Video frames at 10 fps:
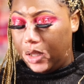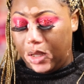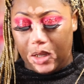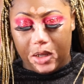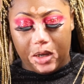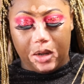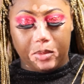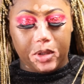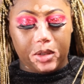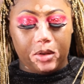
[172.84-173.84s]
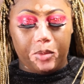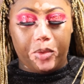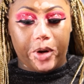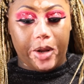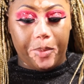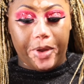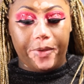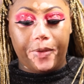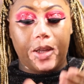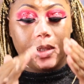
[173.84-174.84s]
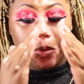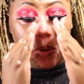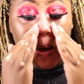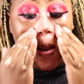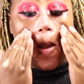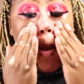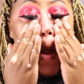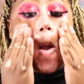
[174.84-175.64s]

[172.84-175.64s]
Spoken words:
And I'm just going to prime my face with that.